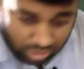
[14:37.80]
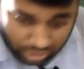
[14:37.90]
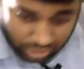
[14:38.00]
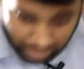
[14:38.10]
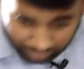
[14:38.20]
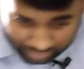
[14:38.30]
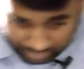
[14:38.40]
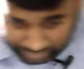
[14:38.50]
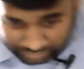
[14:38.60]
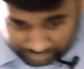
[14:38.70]
syllabus,
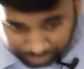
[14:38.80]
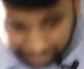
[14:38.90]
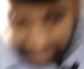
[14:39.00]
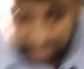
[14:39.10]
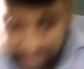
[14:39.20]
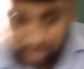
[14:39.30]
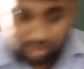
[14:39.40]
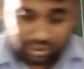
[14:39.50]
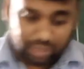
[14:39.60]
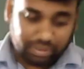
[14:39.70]
electric bell is in your
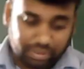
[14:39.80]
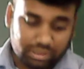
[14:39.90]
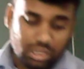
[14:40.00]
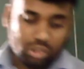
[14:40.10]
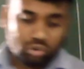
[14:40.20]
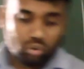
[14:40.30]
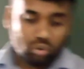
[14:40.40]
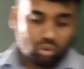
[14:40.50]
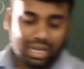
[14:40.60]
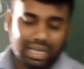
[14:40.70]
syllabus. So
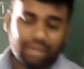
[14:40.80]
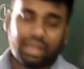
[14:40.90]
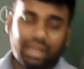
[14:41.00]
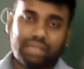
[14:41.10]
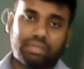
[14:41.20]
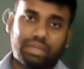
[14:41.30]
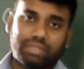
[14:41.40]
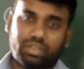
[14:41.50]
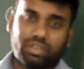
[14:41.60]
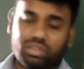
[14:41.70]
I am
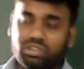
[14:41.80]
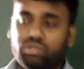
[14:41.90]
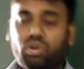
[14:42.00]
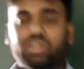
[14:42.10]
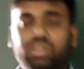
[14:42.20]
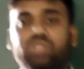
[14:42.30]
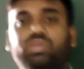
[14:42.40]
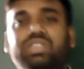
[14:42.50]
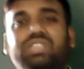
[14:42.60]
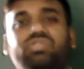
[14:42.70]
requesting to all the students,
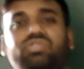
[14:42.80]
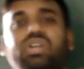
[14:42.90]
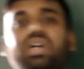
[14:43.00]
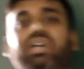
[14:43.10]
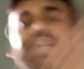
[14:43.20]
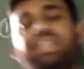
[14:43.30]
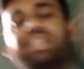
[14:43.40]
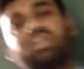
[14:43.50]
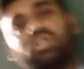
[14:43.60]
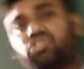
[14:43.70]
just read the
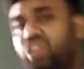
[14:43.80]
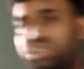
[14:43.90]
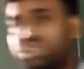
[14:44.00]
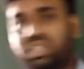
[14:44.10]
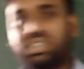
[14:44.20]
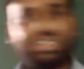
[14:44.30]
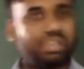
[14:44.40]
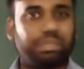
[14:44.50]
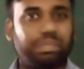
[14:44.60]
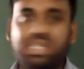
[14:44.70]
construction, read the
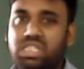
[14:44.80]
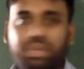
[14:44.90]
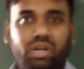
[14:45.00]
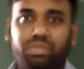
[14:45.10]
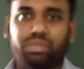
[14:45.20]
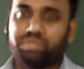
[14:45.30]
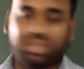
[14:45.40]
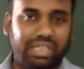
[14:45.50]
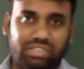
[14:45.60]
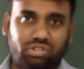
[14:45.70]
principle of
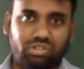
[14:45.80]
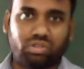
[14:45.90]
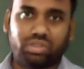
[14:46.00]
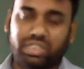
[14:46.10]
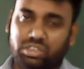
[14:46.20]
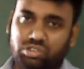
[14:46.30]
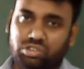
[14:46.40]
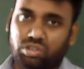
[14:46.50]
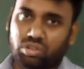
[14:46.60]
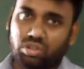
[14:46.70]

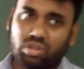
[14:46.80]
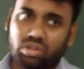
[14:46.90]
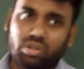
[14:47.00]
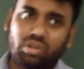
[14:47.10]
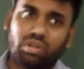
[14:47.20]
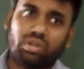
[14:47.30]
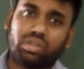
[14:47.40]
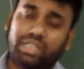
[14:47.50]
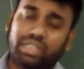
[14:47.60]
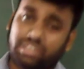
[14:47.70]

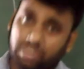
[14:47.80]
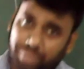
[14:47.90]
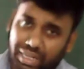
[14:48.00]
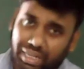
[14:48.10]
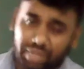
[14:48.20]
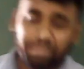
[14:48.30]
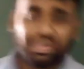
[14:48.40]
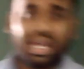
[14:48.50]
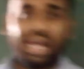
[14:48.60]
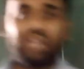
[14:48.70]
electric bell,
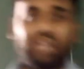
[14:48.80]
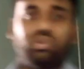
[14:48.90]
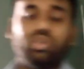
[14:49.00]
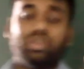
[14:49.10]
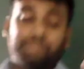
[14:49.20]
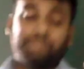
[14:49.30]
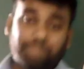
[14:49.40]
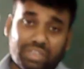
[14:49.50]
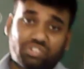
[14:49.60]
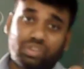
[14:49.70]
and
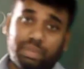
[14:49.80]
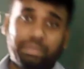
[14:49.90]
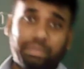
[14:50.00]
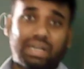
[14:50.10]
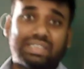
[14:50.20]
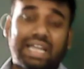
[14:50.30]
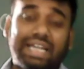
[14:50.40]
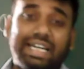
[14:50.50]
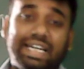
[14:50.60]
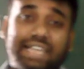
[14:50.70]
must remember the
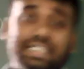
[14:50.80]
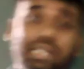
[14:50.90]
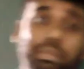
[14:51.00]
electric